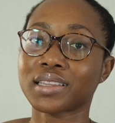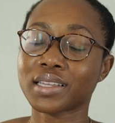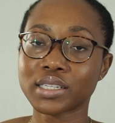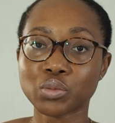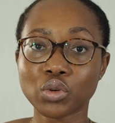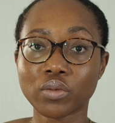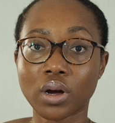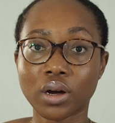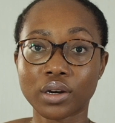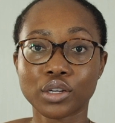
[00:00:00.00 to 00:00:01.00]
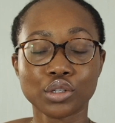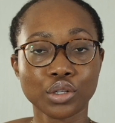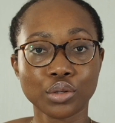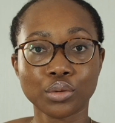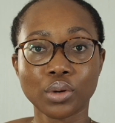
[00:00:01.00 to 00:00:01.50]
Let's move on
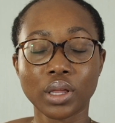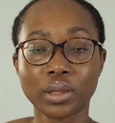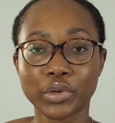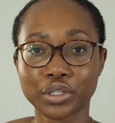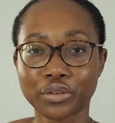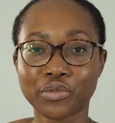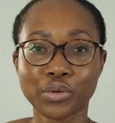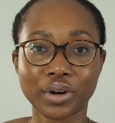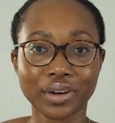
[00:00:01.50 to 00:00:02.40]
to the budget for